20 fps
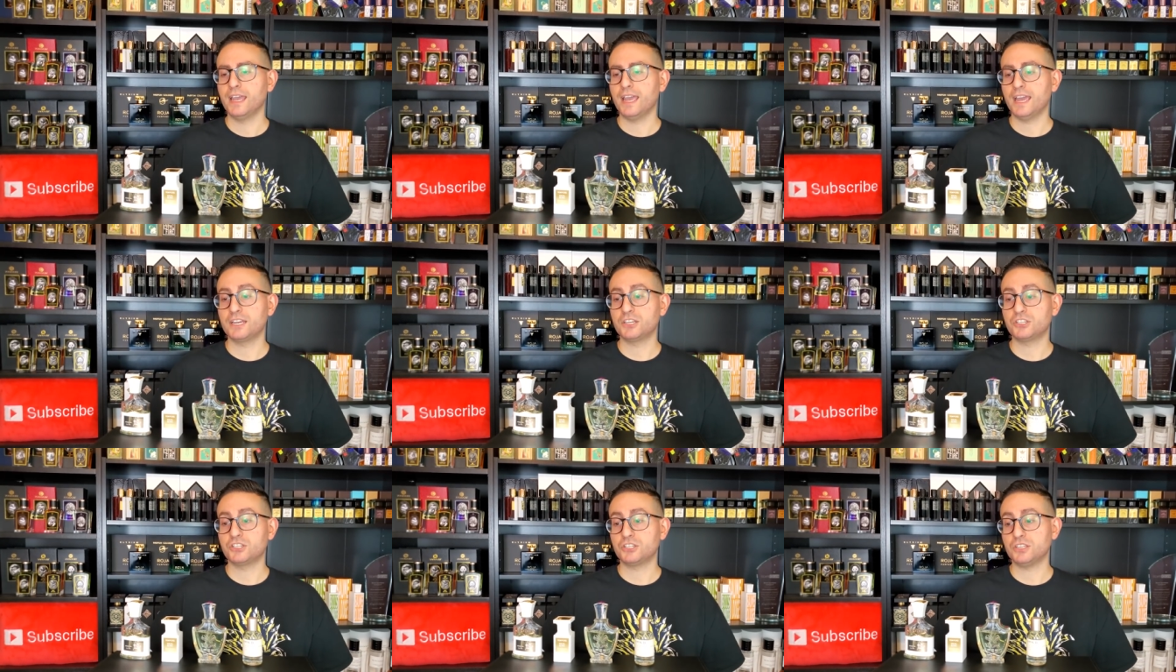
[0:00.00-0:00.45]

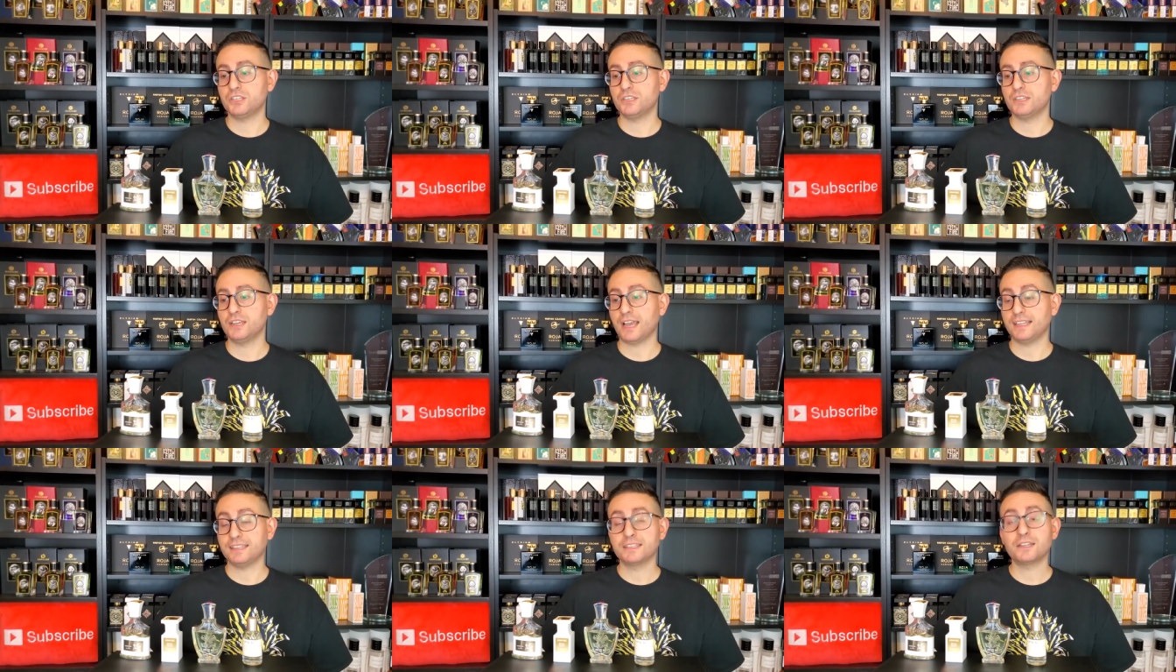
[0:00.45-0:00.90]
And
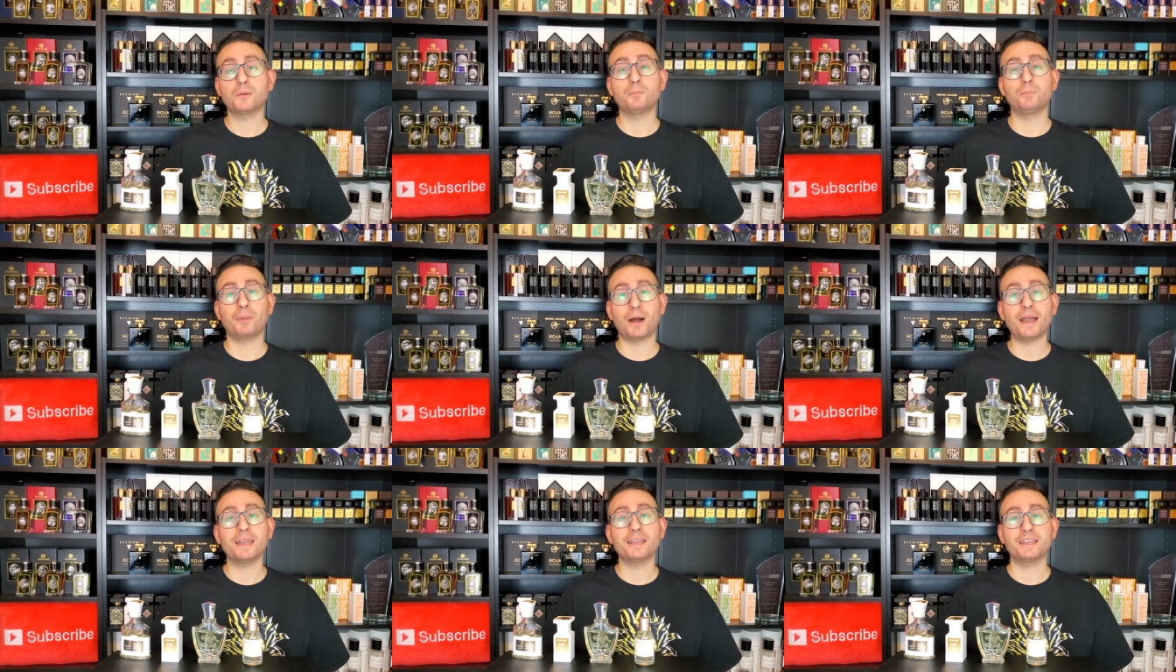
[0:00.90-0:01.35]
she ended up
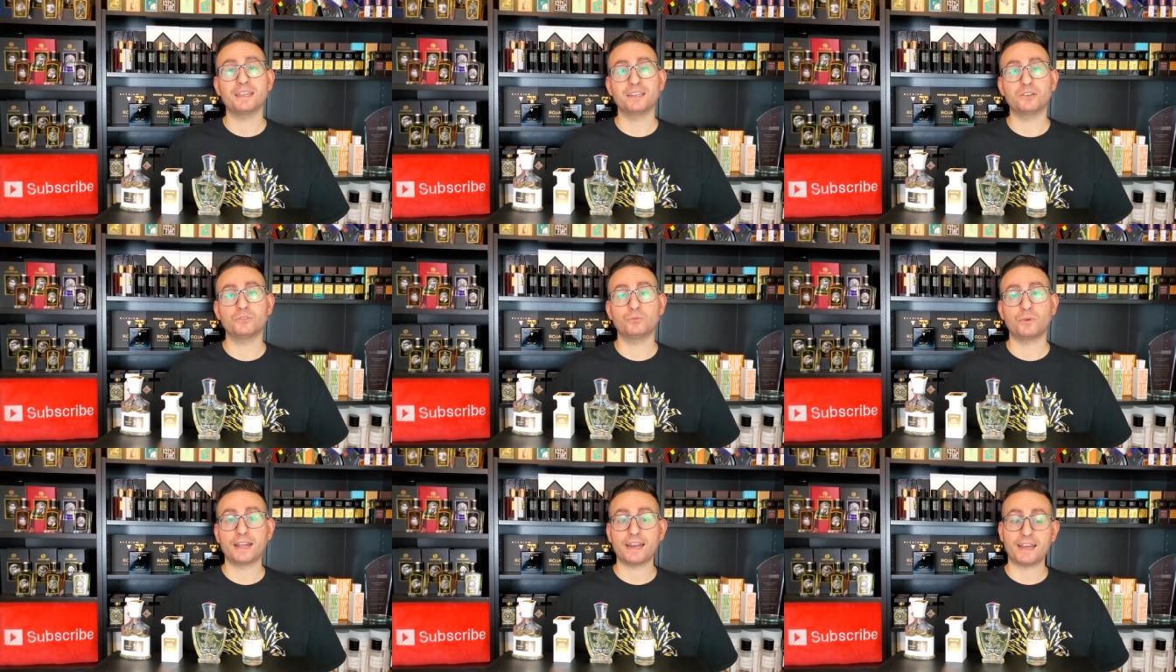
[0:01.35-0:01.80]
buying
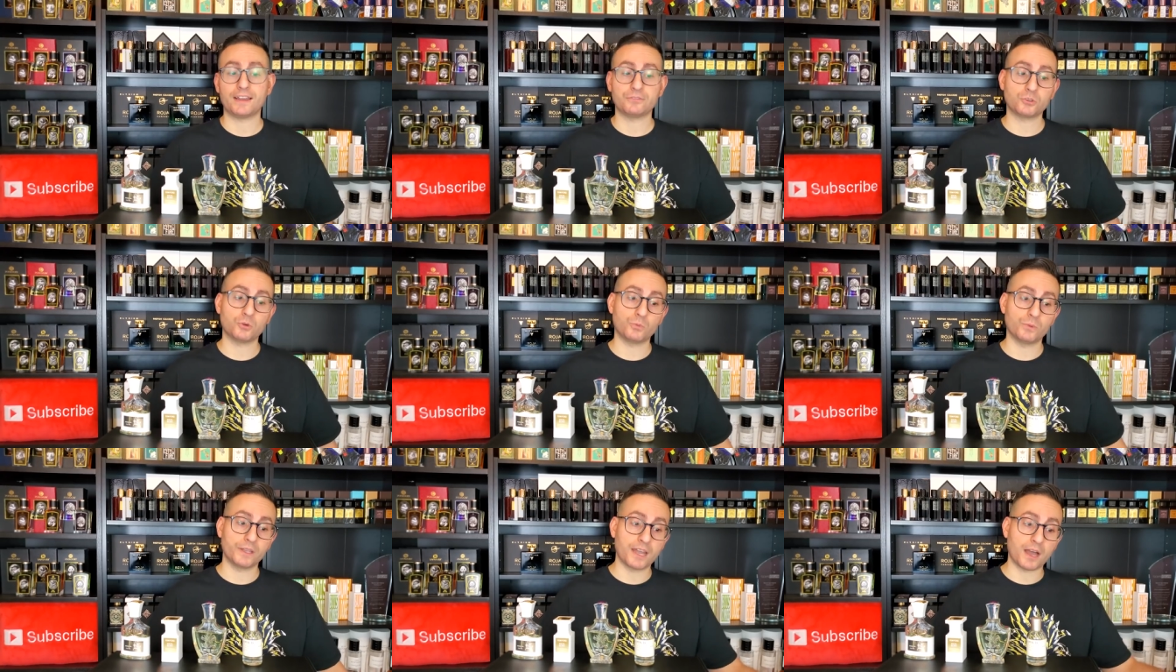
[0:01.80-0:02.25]
it right
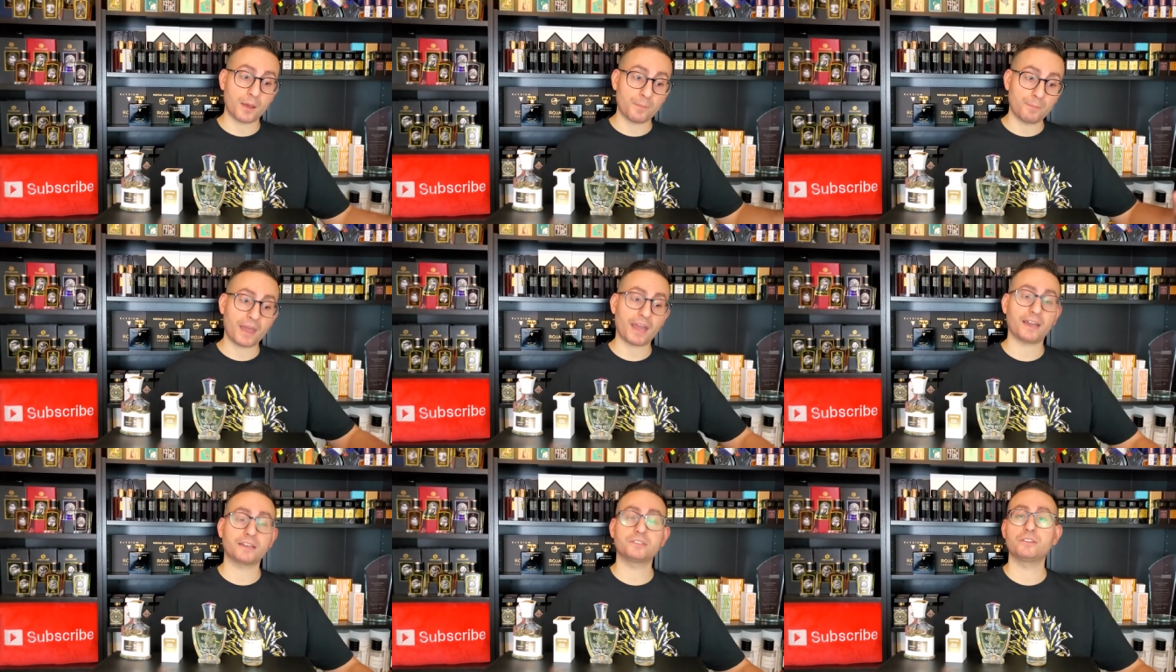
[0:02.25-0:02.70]
after we got
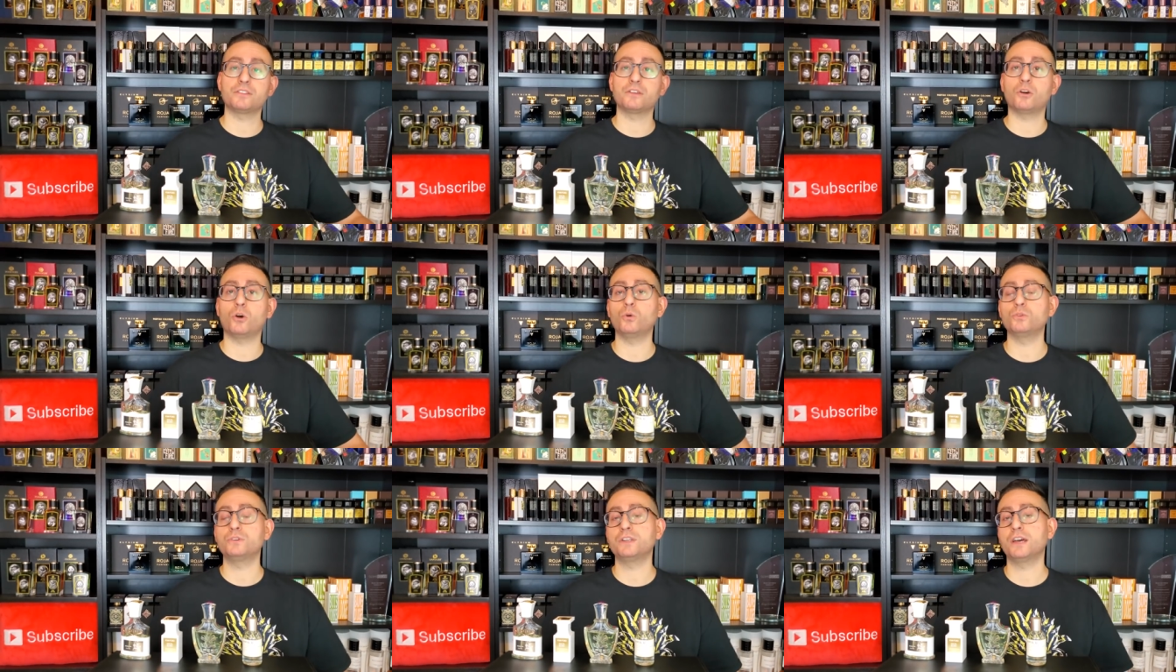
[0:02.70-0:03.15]
back to the
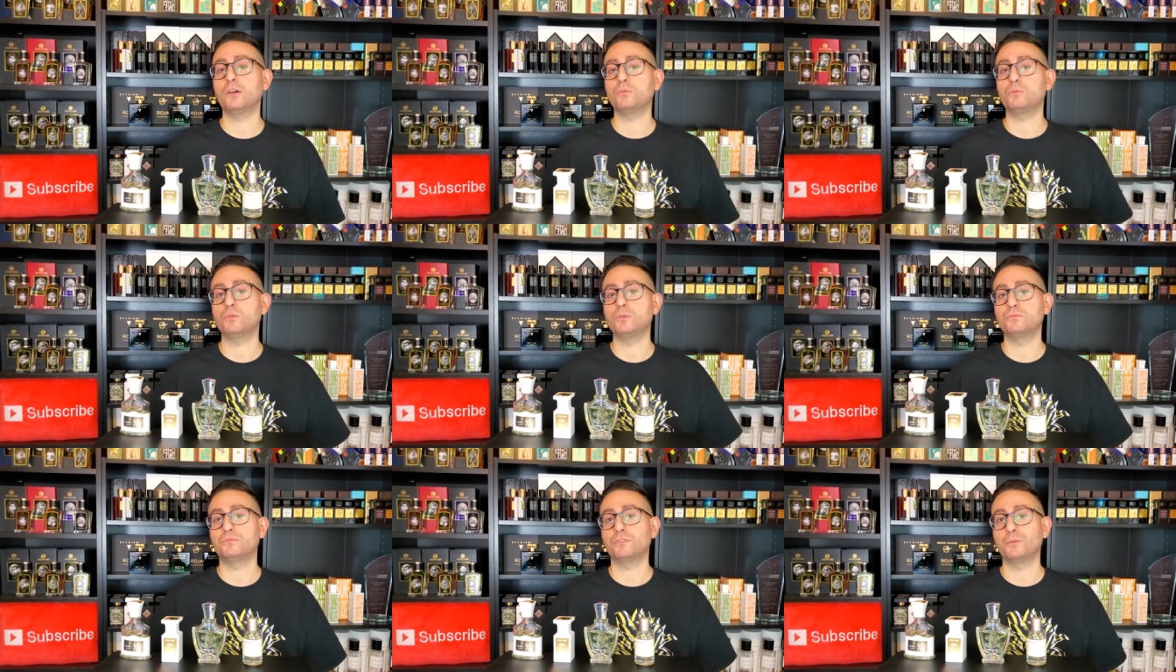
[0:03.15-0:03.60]
hotel
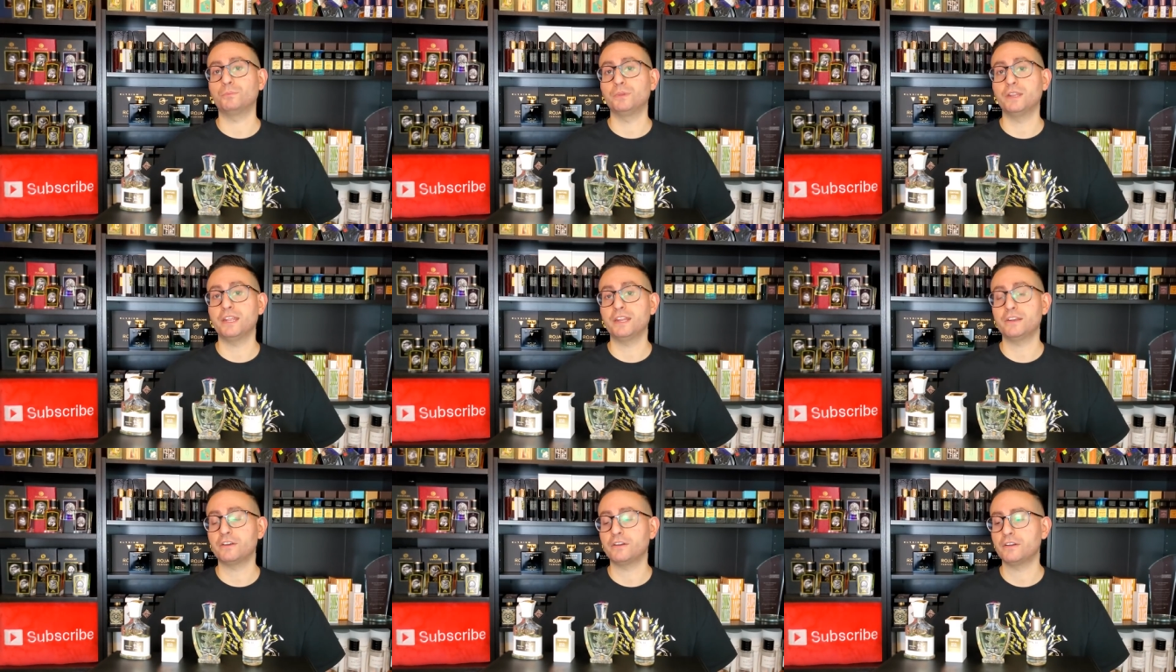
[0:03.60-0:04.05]
room from
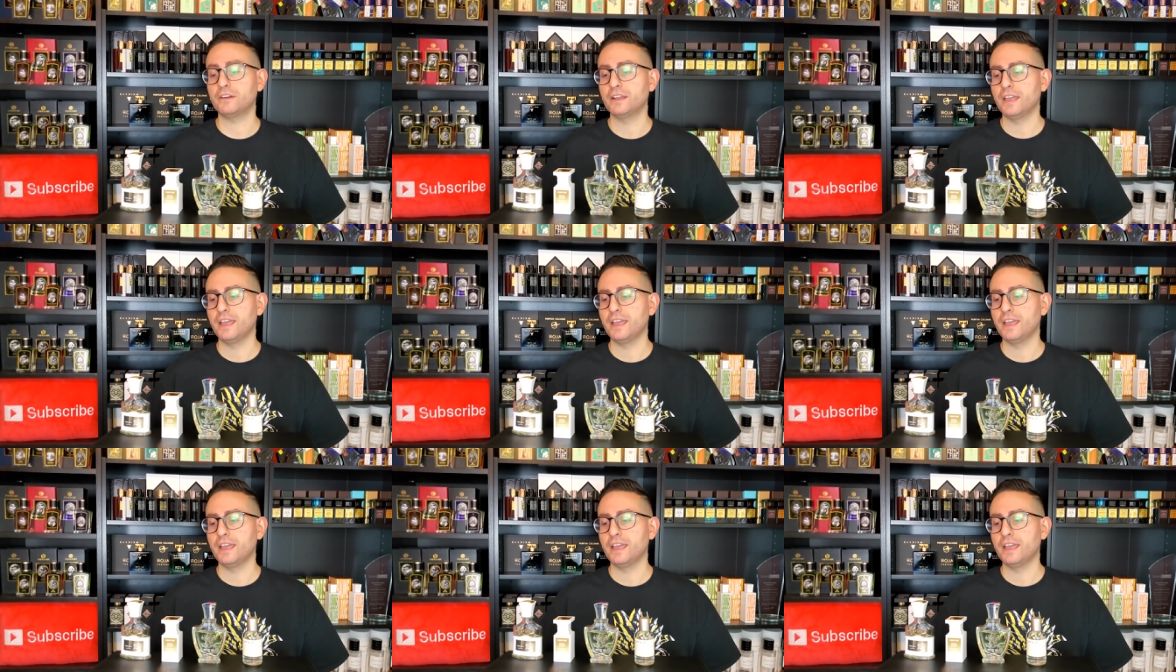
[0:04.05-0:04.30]
dinner,